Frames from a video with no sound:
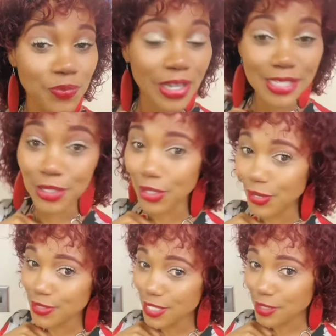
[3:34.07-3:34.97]
It's your
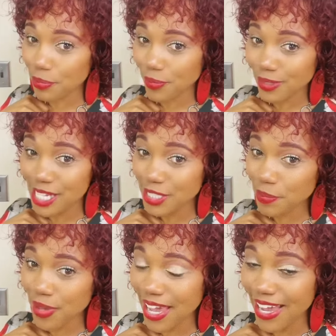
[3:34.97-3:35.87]
girl, Tisha
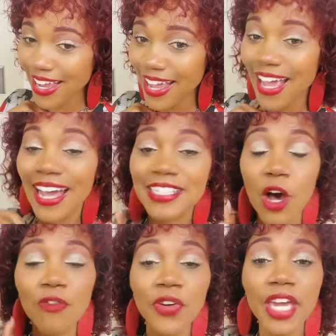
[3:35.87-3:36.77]
P.
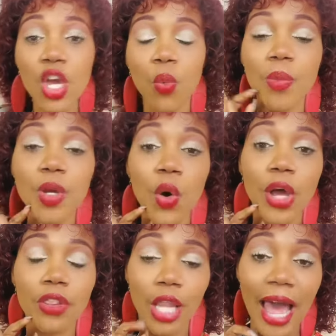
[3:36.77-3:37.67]
Don't forget, we'll be
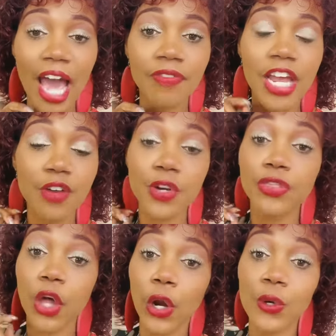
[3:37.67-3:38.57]
going live every
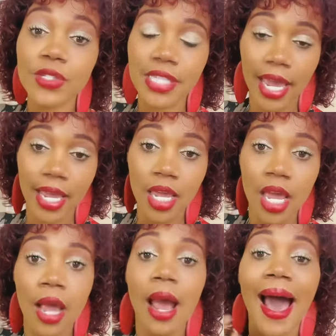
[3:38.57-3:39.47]
Thursday,
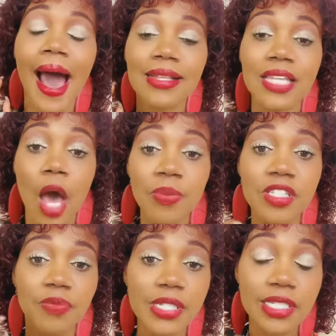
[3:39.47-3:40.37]
hot topics
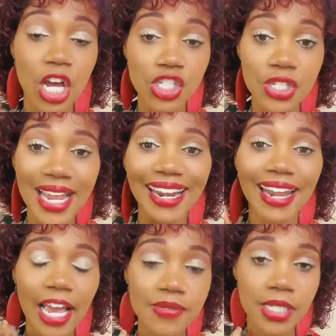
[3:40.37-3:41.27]
of discussion and
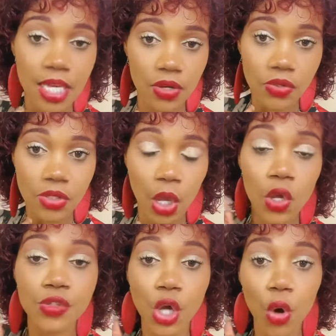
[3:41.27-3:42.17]
life skills.
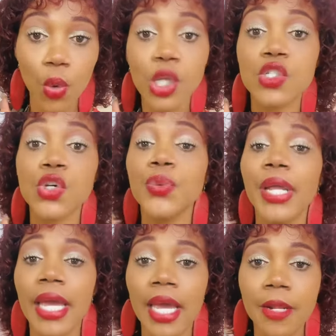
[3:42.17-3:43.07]
So tune
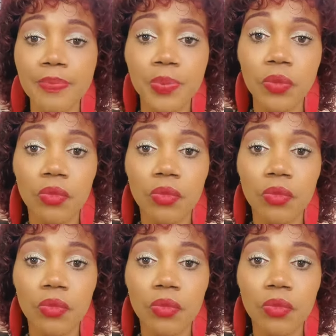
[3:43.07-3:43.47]
in.